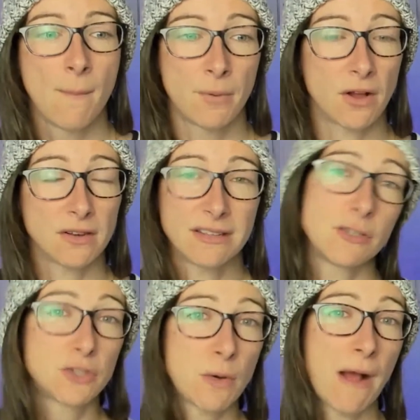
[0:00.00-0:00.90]
but
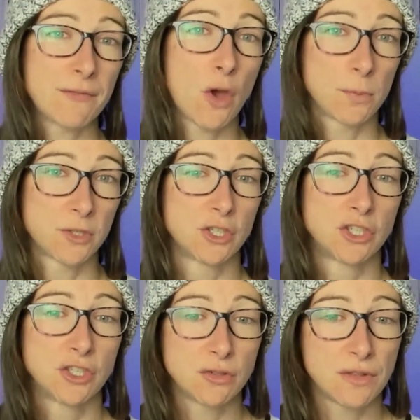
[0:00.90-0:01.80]
you do have the option to
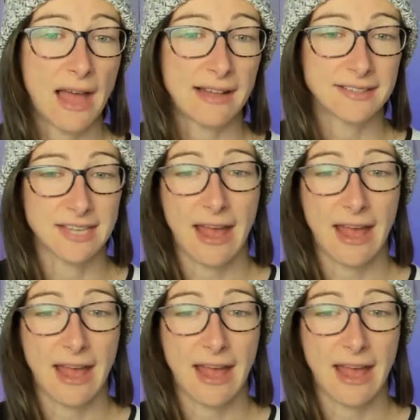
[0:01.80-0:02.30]
do that